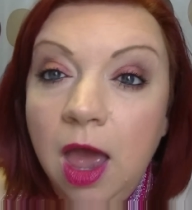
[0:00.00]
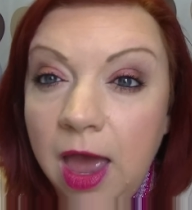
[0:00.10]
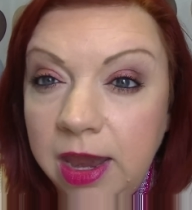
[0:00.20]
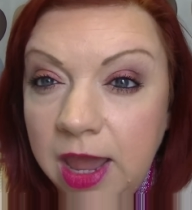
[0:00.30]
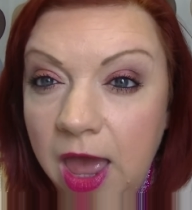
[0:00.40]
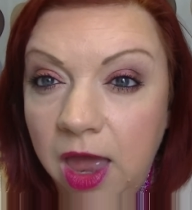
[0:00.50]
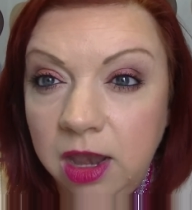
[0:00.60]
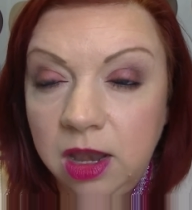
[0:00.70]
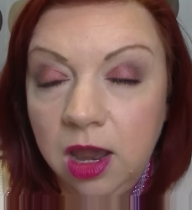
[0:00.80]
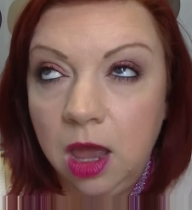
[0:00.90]
I got
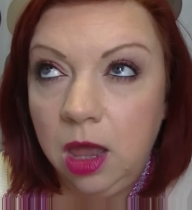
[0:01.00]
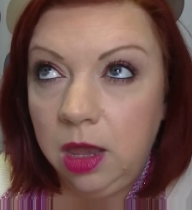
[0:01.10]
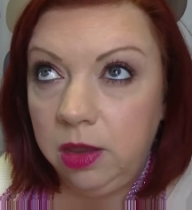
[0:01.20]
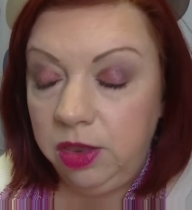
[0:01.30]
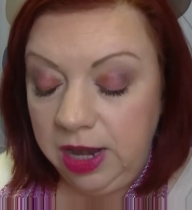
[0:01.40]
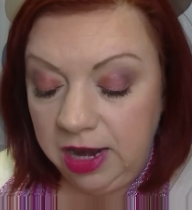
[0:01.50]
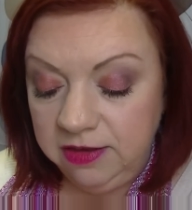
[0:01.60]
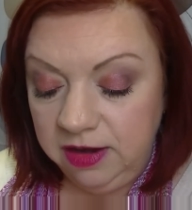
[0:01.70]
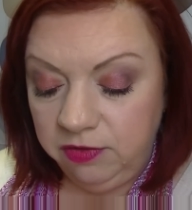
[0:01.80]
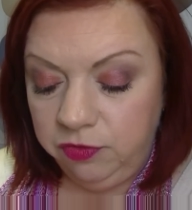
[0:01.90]
uh, the
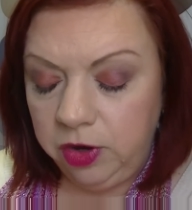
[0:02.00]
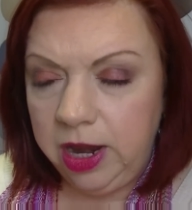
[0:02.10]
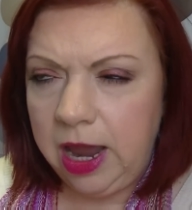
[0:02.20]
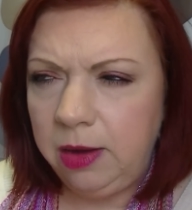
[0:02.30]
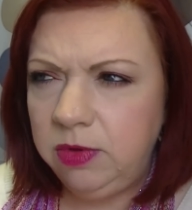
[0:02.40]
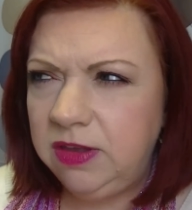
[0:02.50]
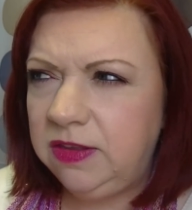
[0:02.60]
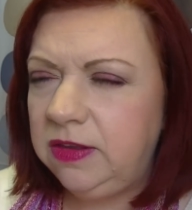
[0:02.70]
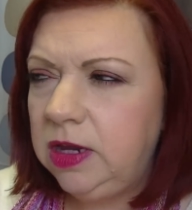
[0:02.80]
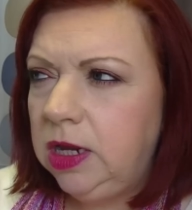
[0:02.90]
idea for it. I was